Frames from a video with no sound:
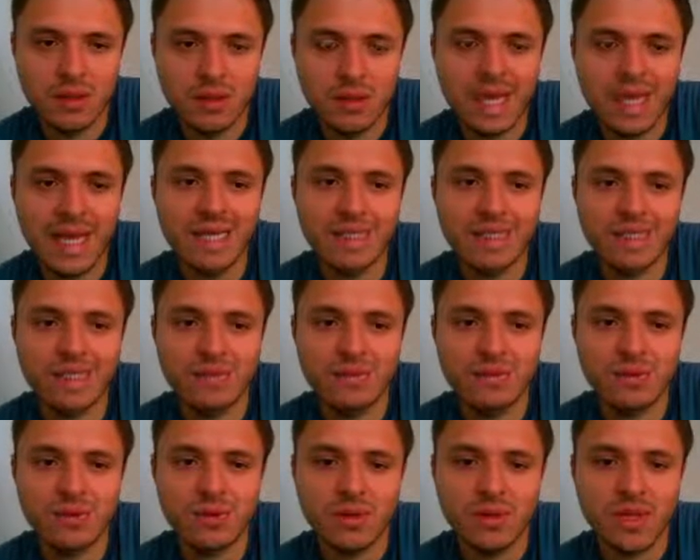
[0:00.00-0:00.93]
Knight
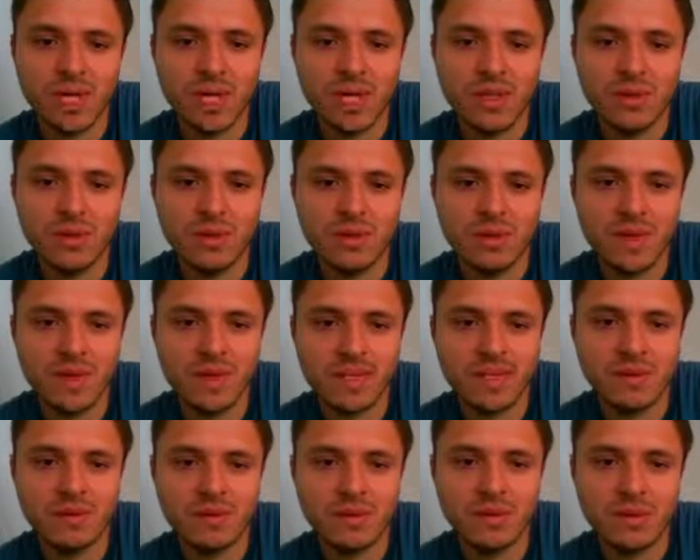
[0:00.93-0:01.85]
c4. Yeah, I thought of knight
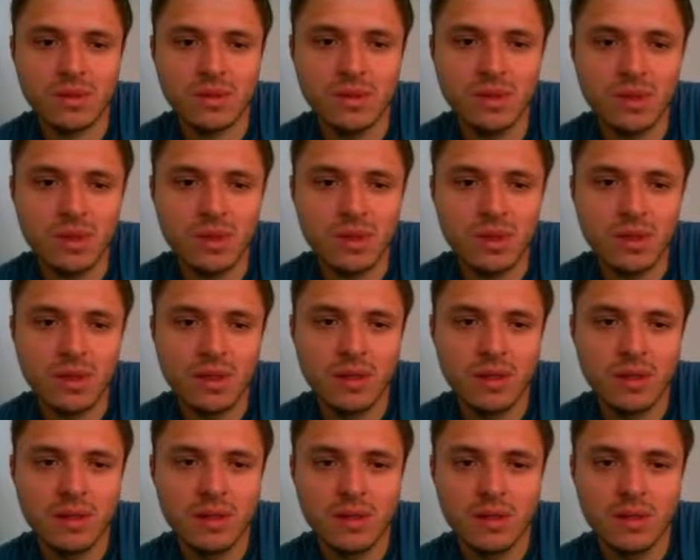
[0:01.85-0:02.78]
c4.
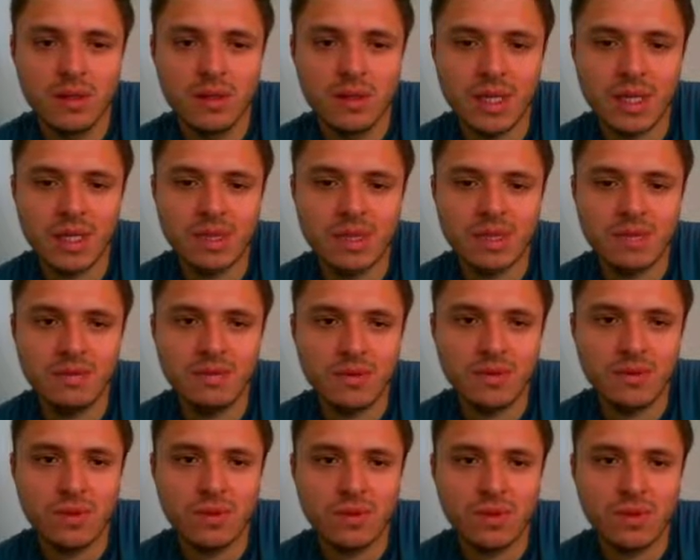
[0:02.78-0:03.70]
Knight
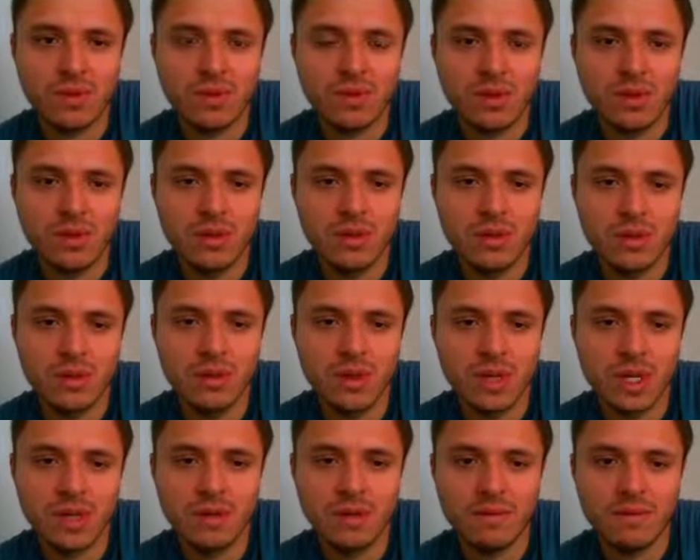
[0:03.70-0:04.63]
c4,
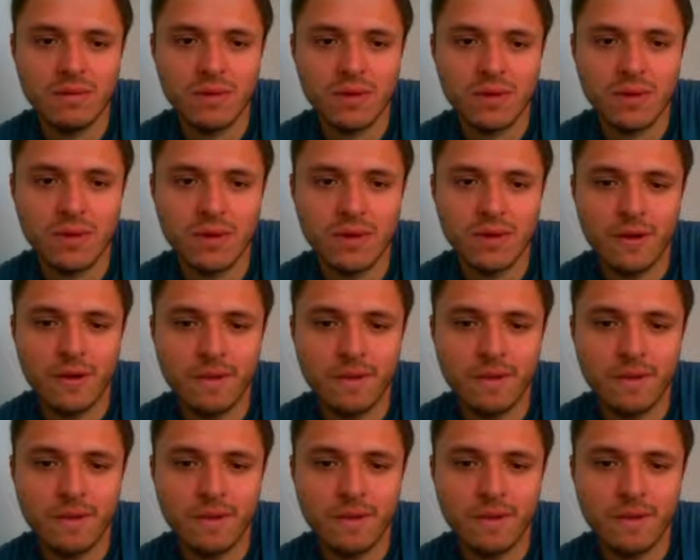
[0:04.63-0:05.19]
e4.